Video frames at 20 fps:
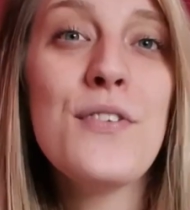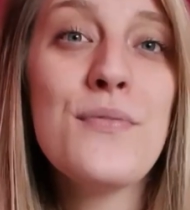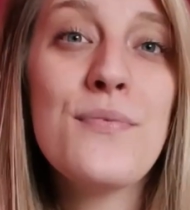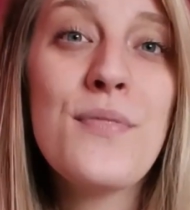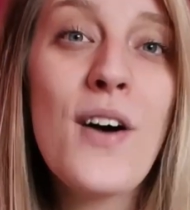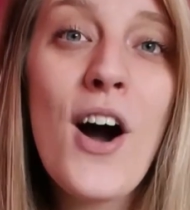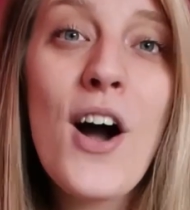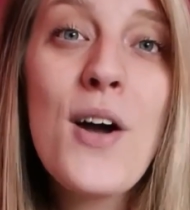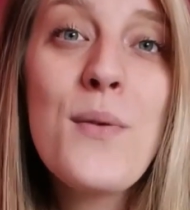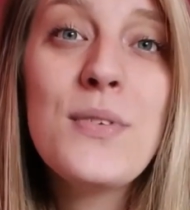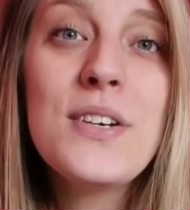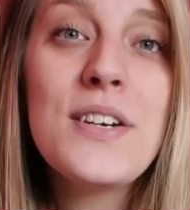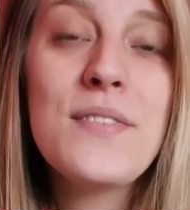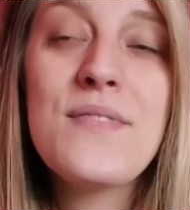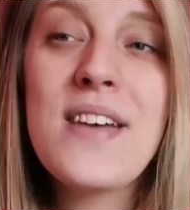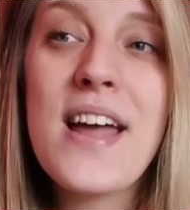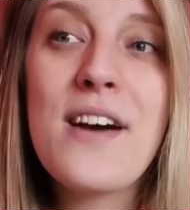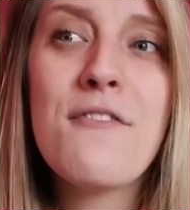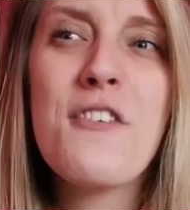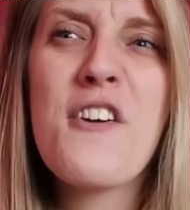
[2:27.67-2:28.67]
I would have
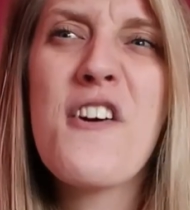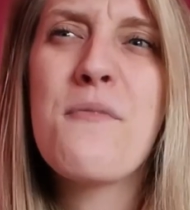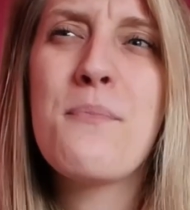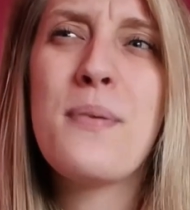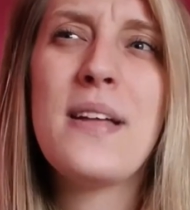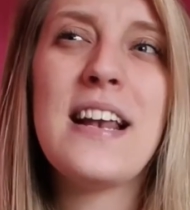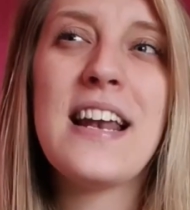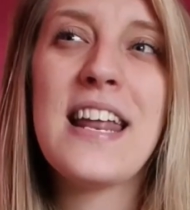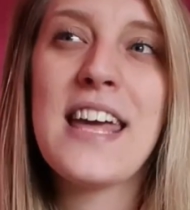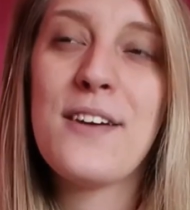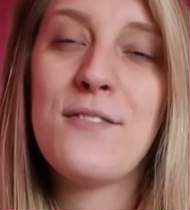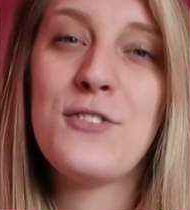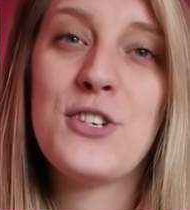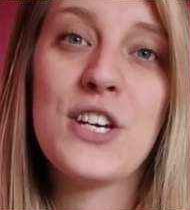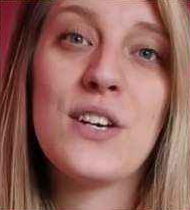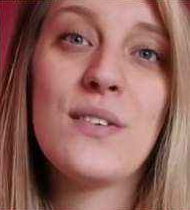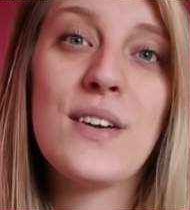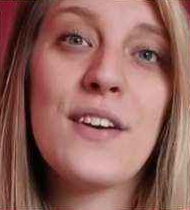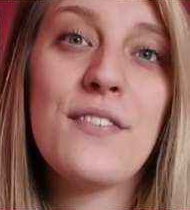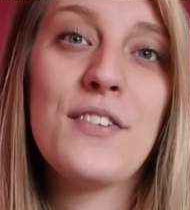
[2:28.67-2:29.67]
never have believed
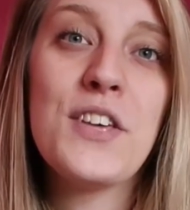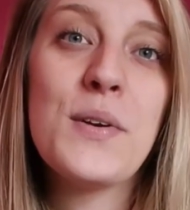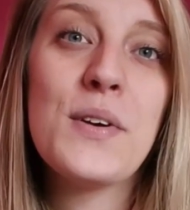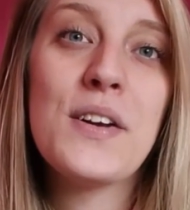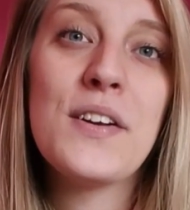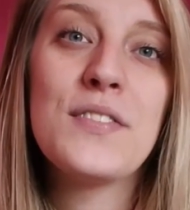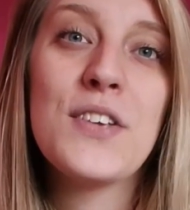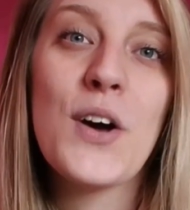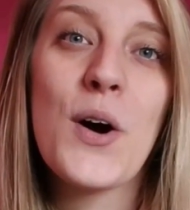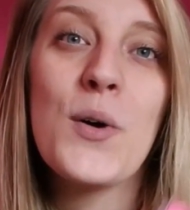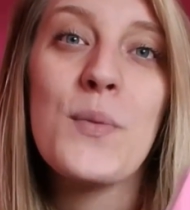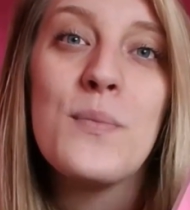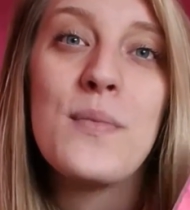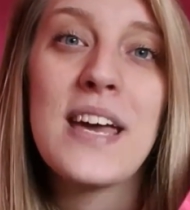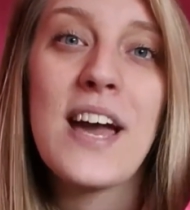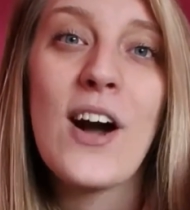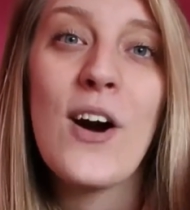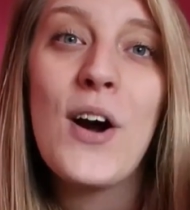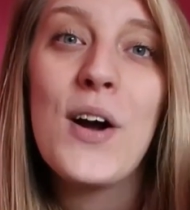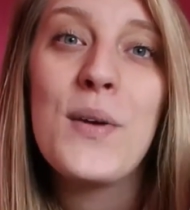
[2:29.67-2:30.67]
you if you would have told
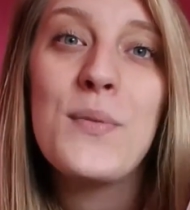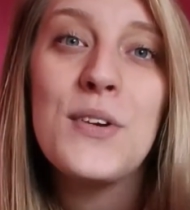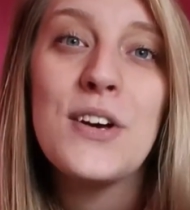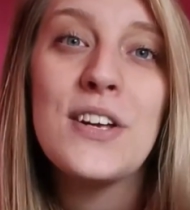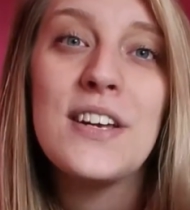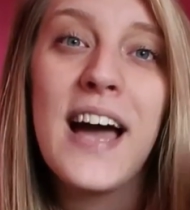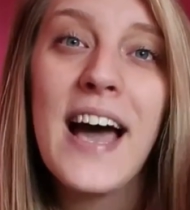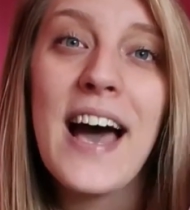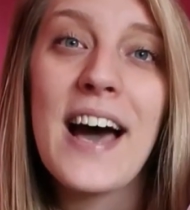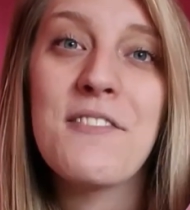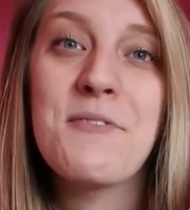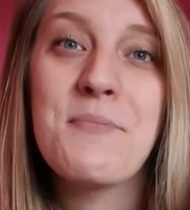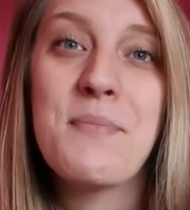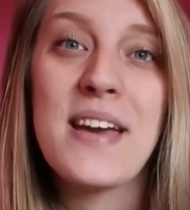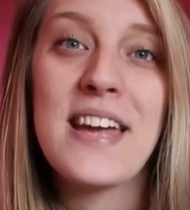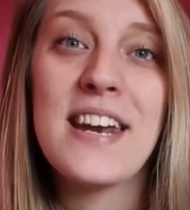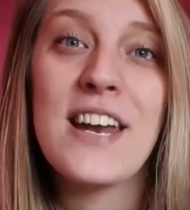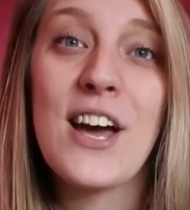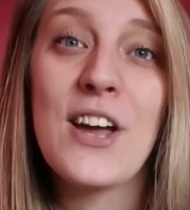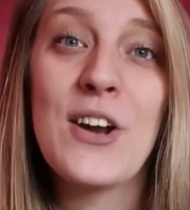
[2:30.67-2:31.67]
me I would have
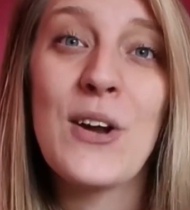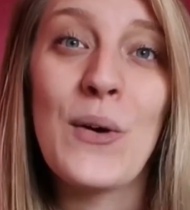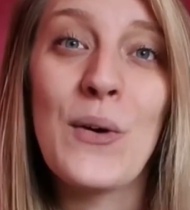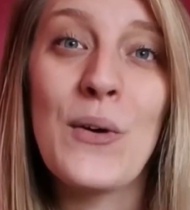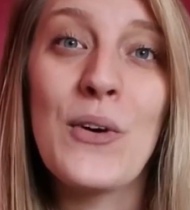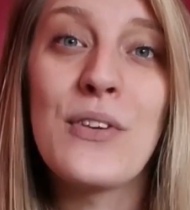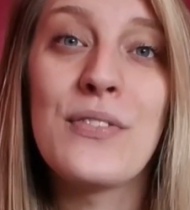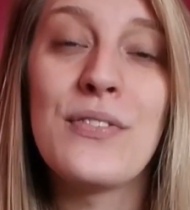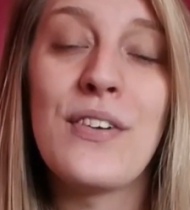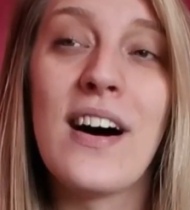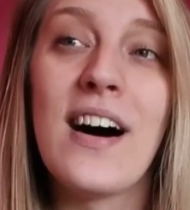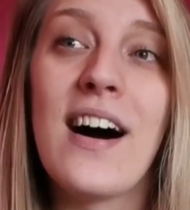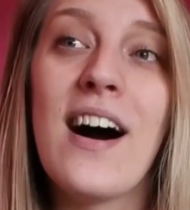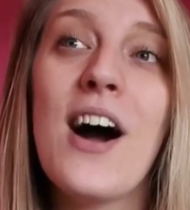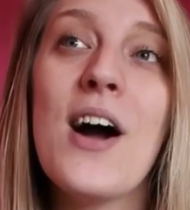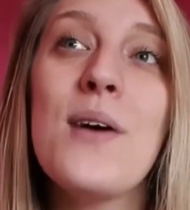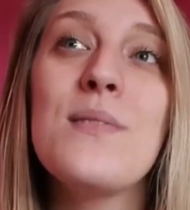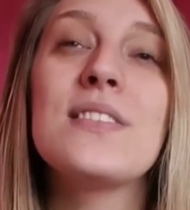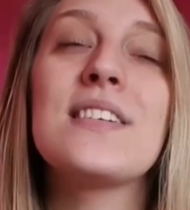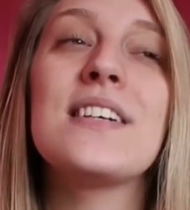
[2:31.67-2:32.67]
been an author.
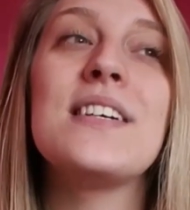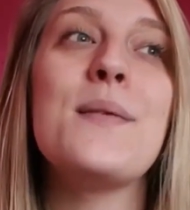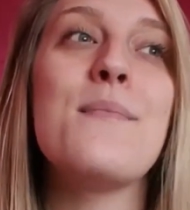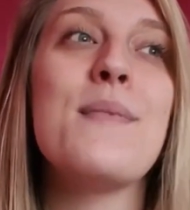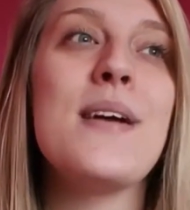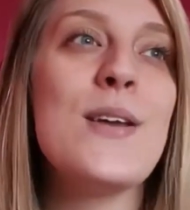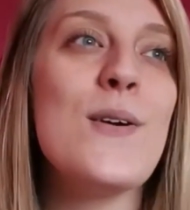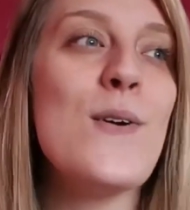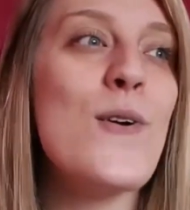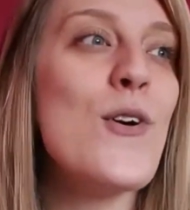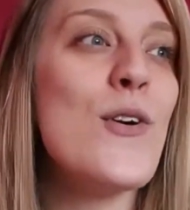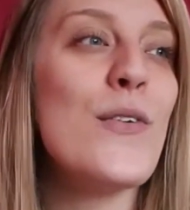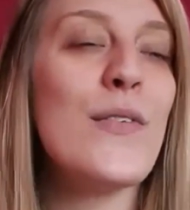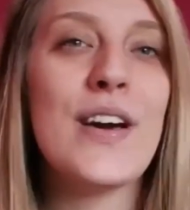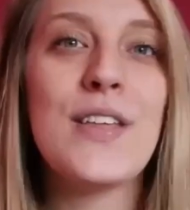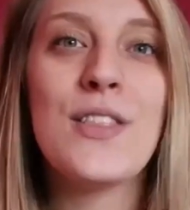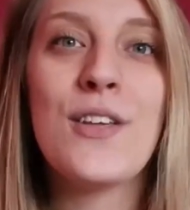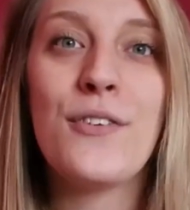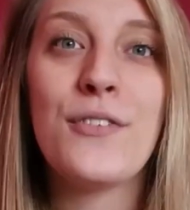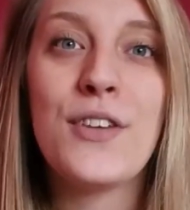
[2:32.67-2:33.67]
I was gonna be an author
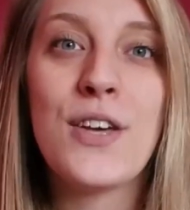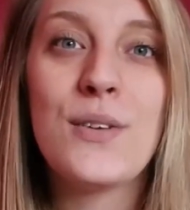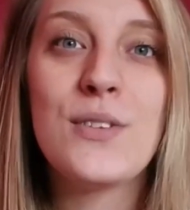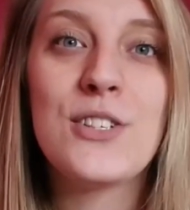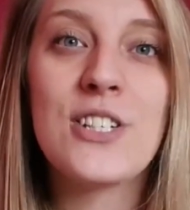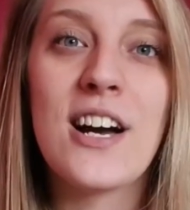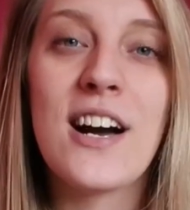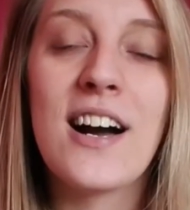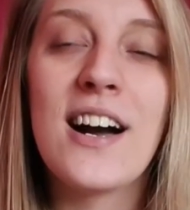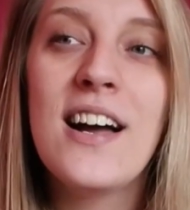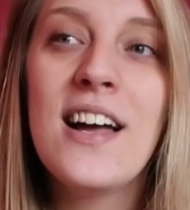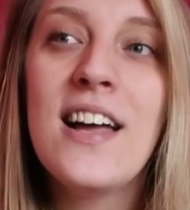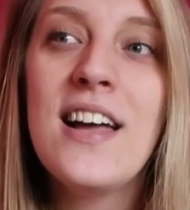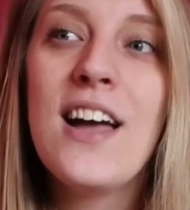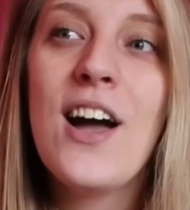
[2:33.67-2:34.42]
in the future.